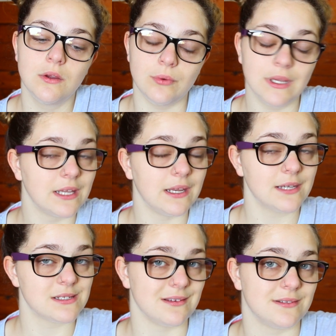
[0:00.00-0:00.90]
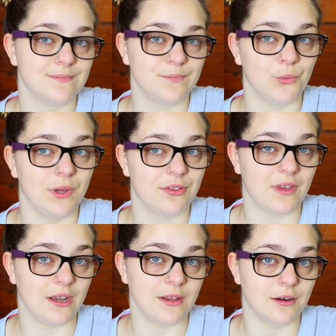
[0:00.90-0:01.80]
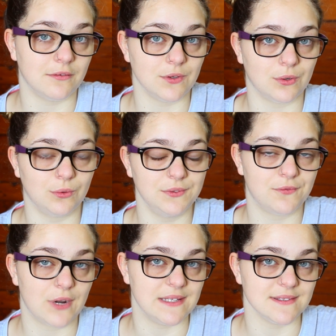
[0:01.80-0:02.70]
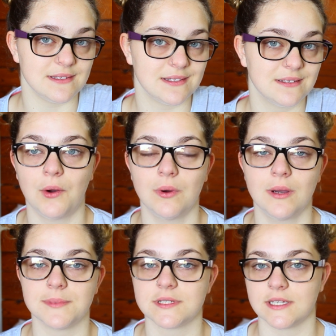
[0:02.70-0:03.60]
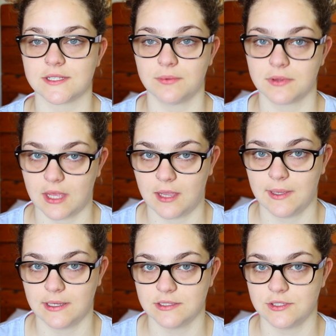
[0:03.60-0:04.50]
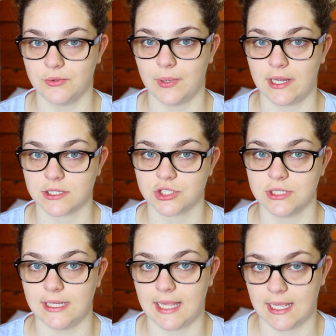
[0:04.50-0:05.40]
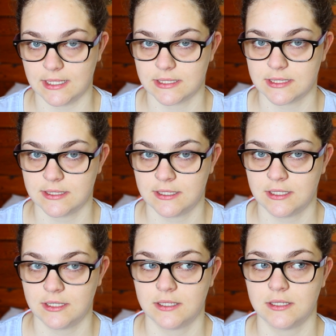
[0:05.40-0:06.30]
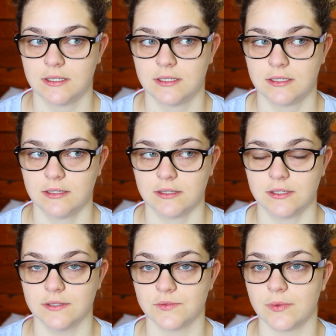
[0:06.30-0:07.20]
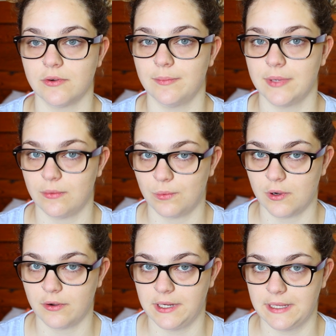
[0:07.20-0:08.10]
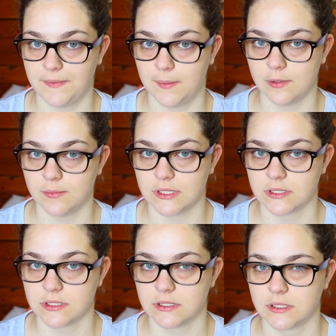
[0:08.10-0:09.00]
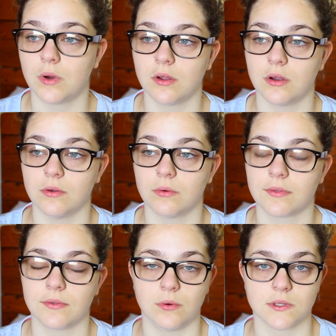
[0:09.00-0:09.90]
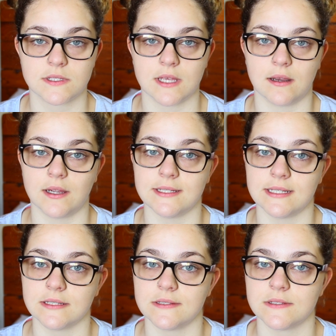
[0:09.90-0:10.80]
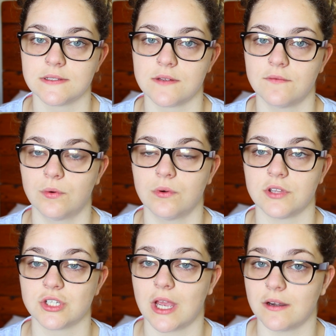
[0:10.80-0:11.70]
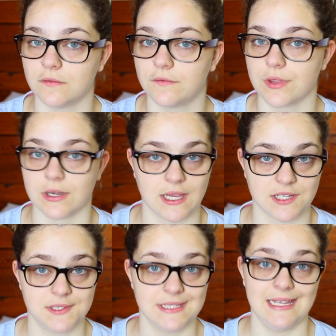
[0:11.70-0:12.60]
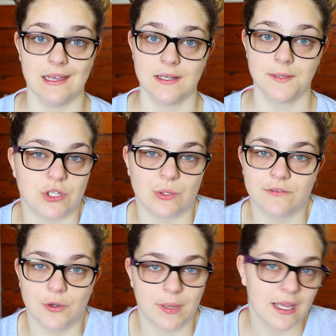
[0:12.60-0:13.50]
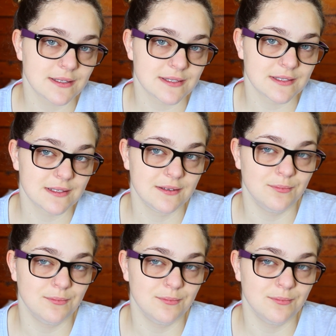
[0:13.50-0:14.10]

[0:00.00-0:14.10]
reconnected with any of your old friends? How obsessed with gaming did you actually get? Because we're a bit worried at the moment. What are your thoughts and ideas for the channel for the next year? Show off your pets,